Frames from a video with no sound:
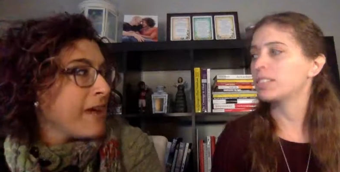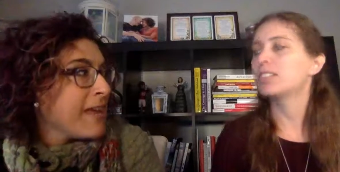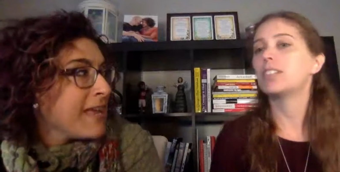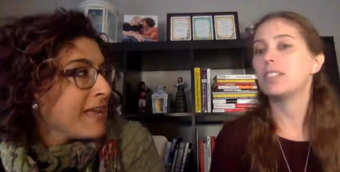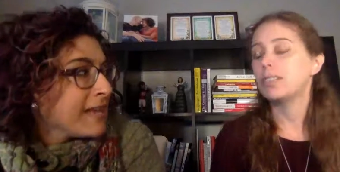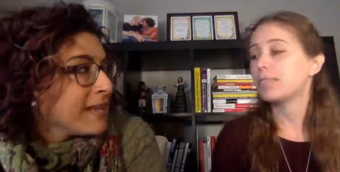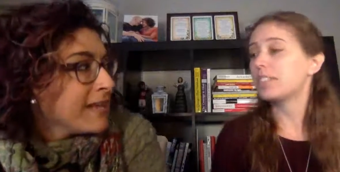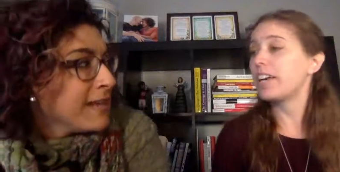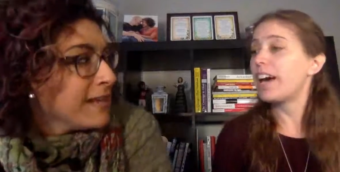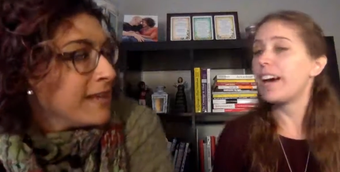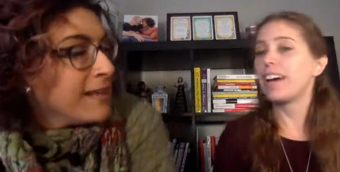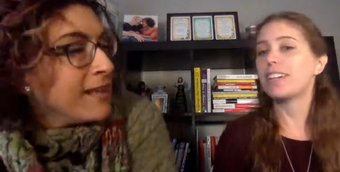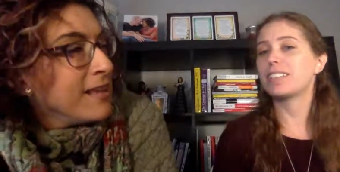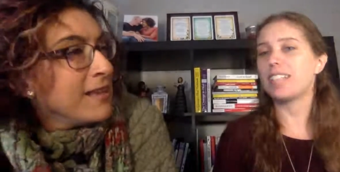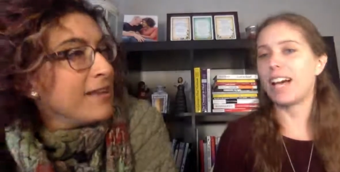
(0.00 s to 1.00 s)
Speaker 1: right?
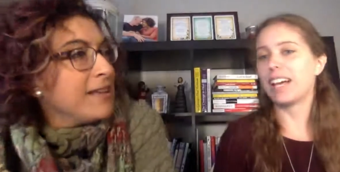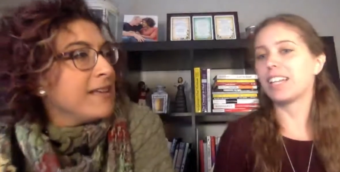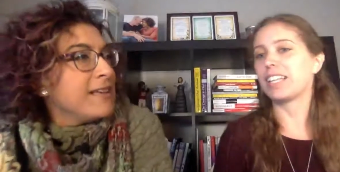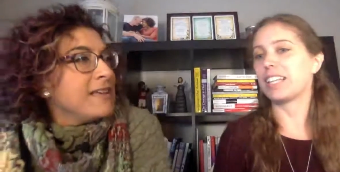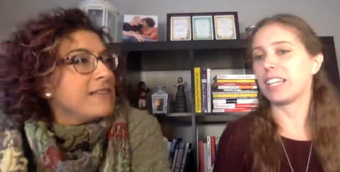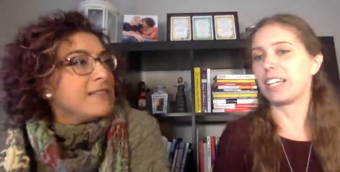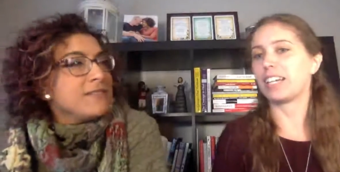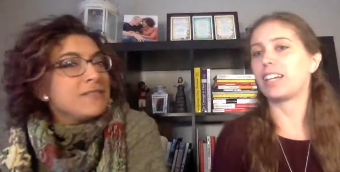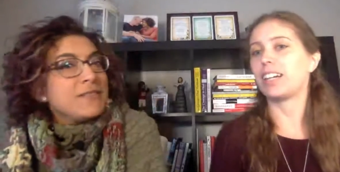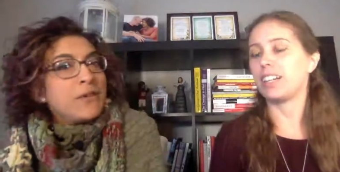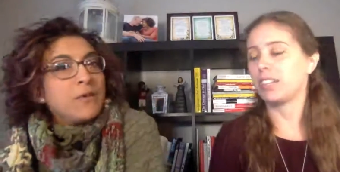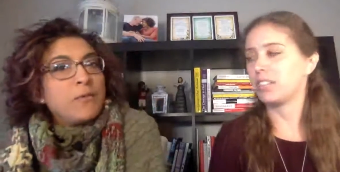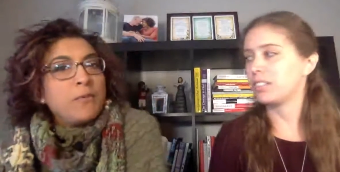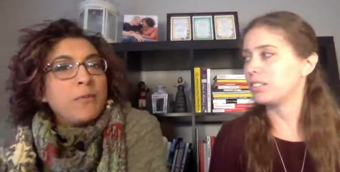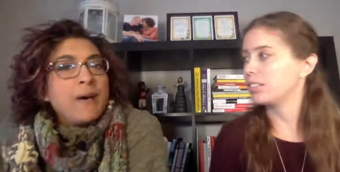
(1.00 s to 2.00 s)
Yeah, exactly.
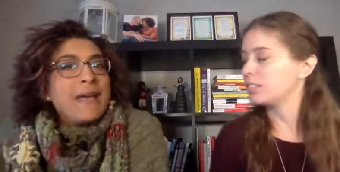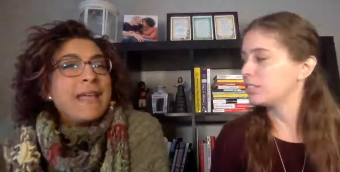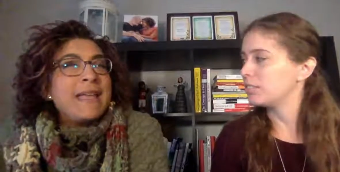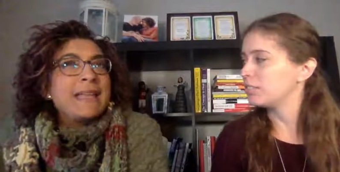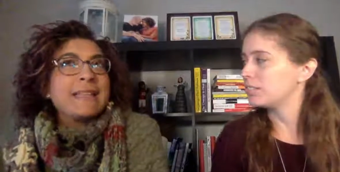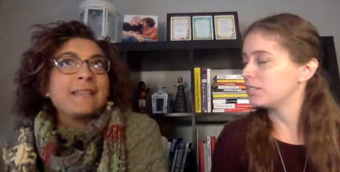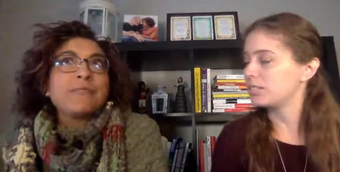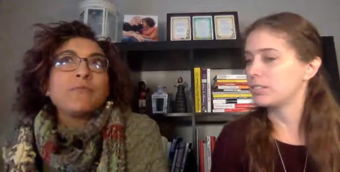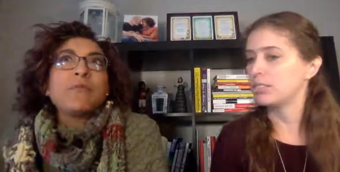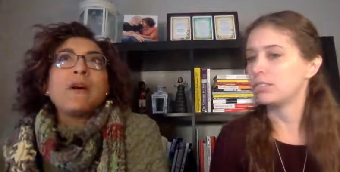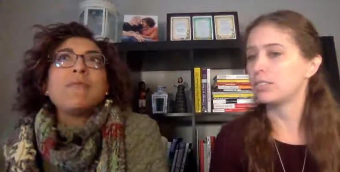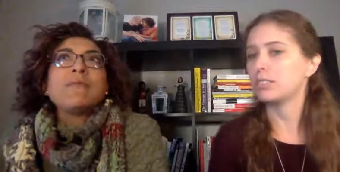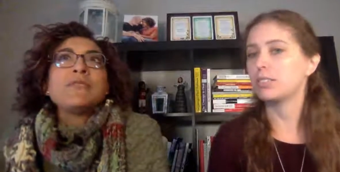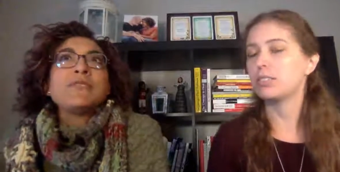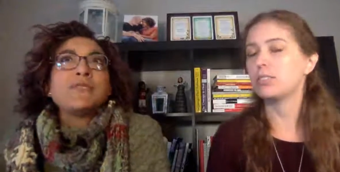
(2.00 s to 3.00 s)
So what
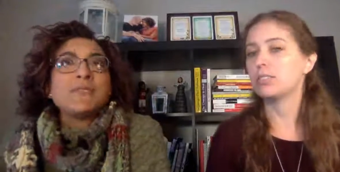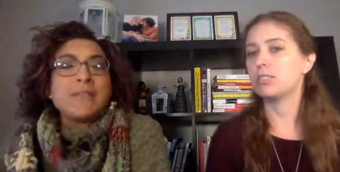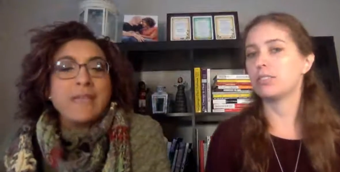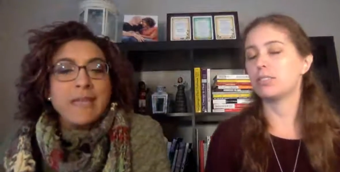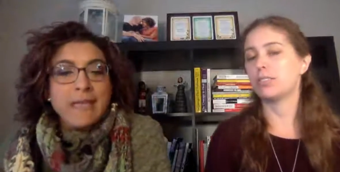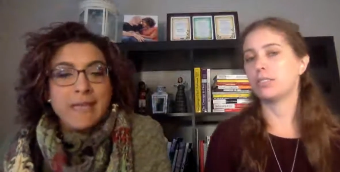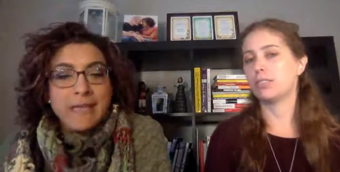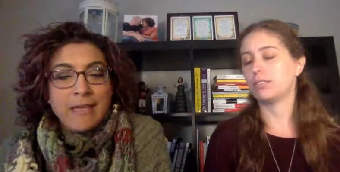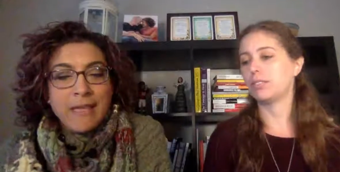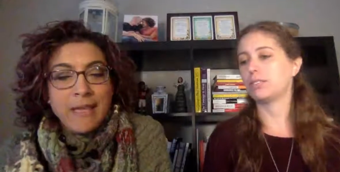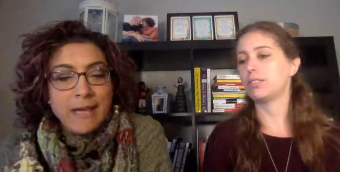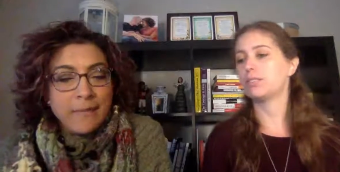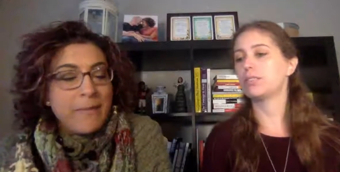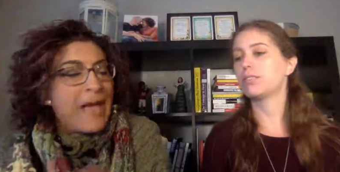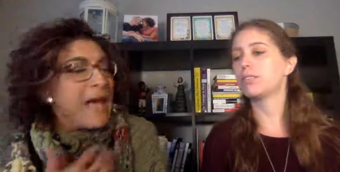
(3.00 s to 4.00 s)
what would you say
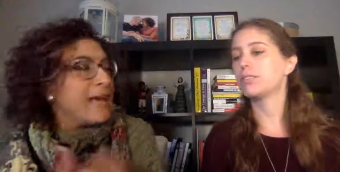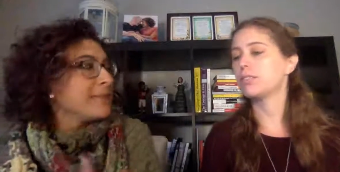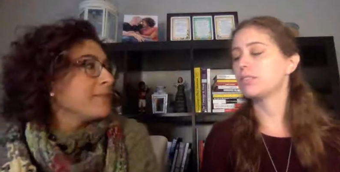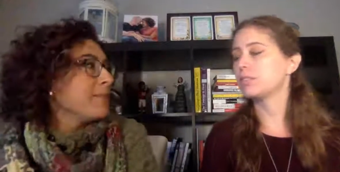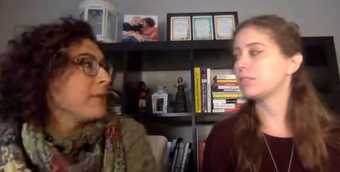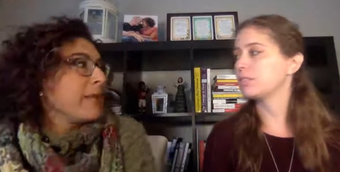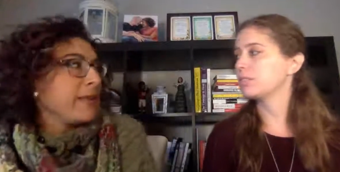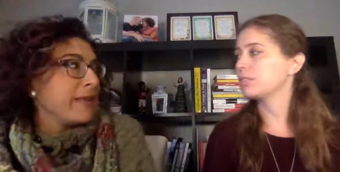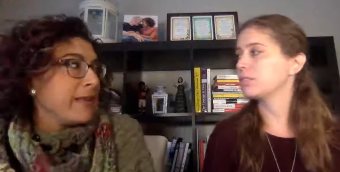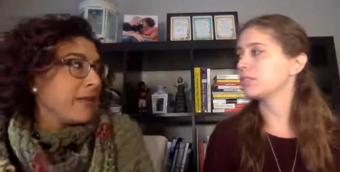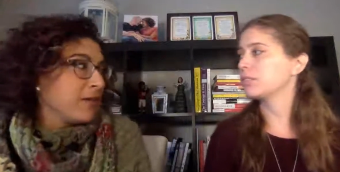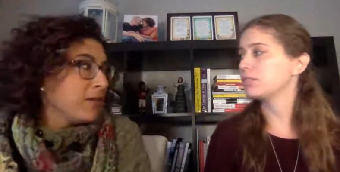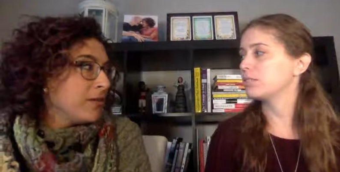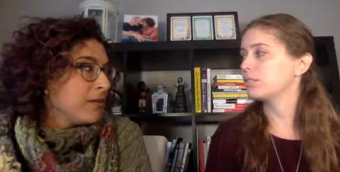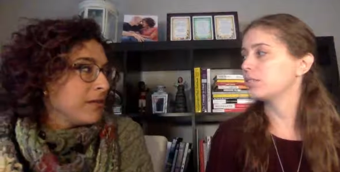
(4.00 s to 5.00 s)
um, as a
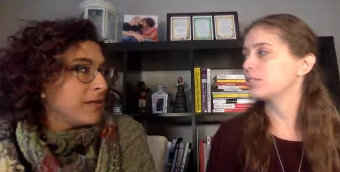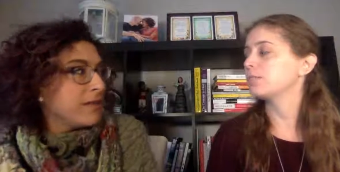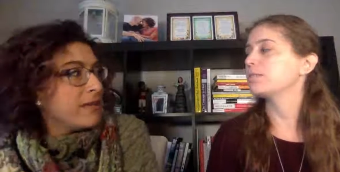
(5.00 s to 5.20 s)
millennial